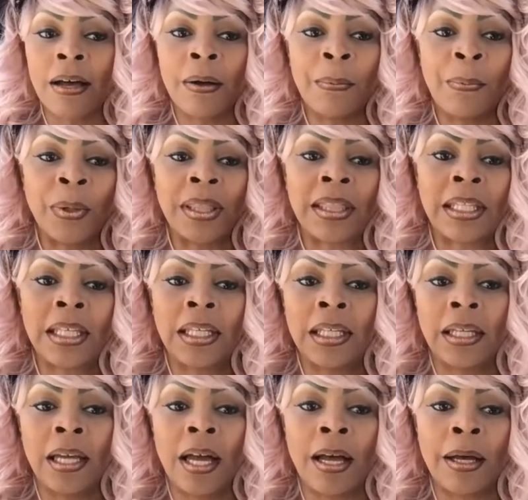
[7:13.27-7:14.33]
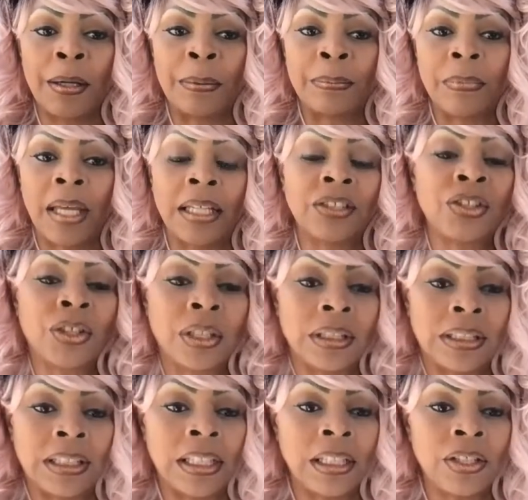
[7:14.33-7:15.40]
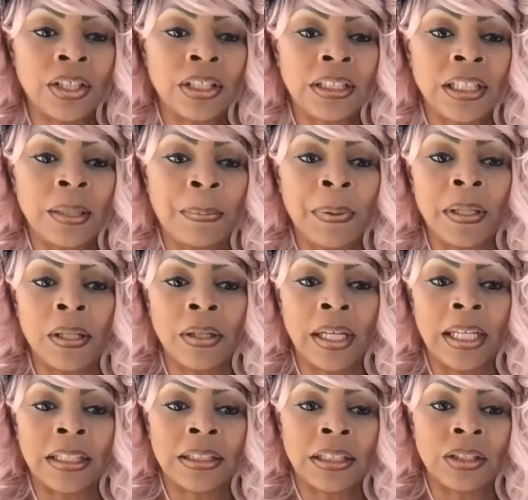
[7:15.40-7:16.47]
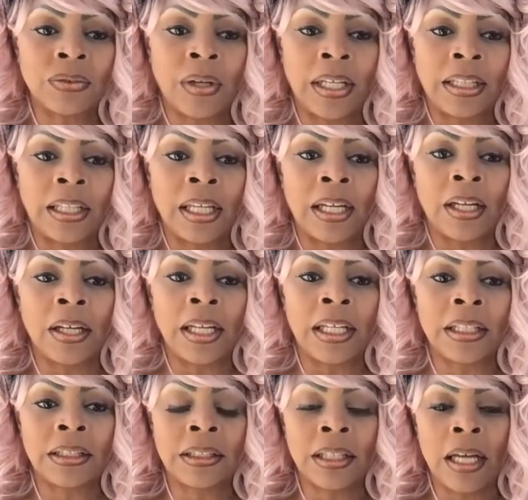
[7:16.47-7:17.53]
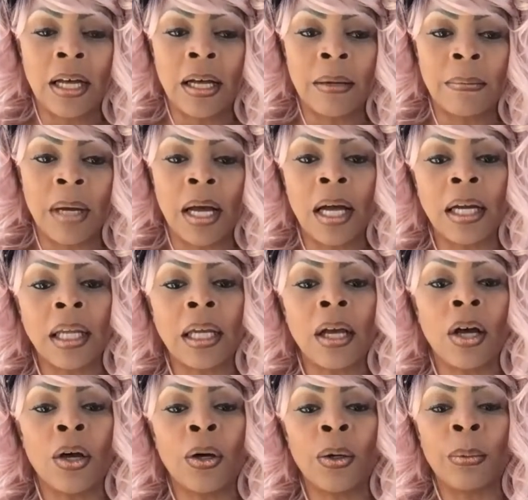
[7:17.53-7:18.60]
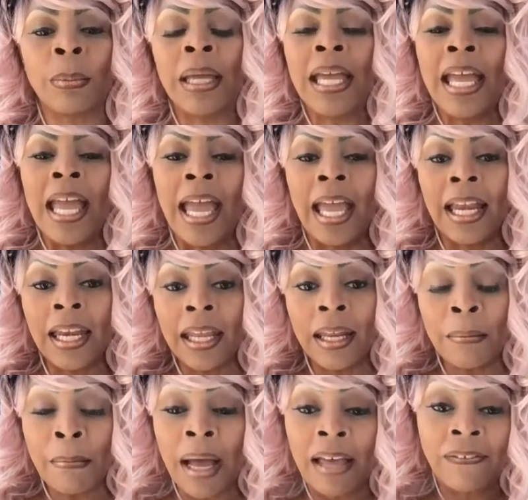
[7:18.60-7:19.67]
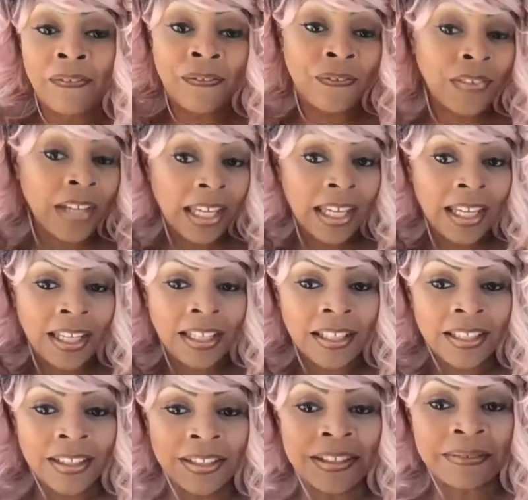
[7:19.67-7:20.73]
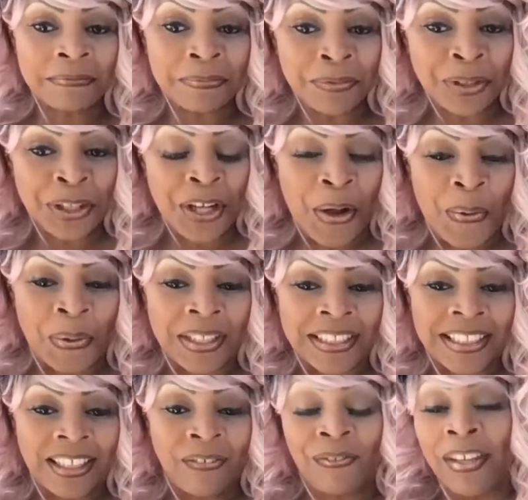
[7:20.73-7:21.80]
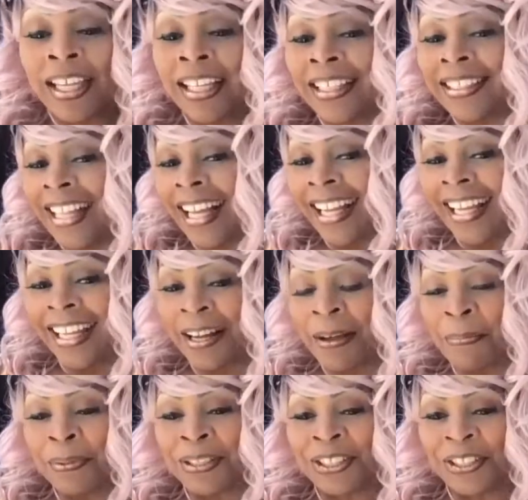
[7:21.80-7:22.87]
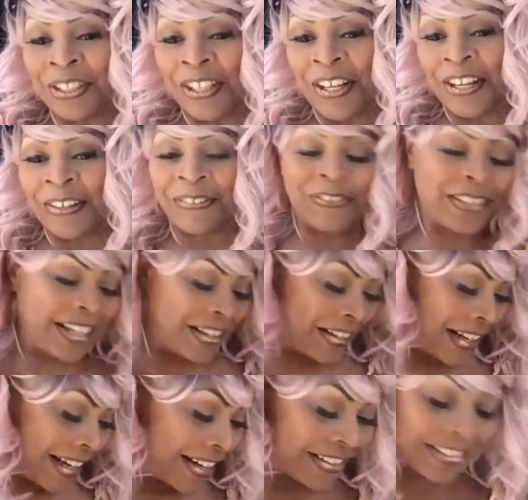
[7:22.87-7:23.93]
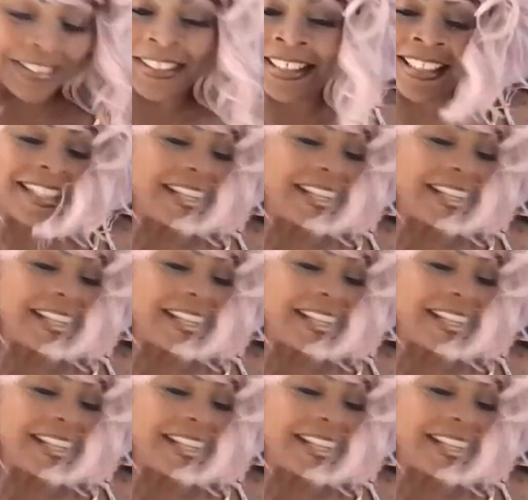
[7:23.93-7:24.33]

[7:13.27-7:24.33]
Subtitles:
With the, as you can see the pillowcases right there. It's a honeycomb. And then my fit, do y'all want to see the fit? Because I can get up and show y'all the fit. Okay, hold on.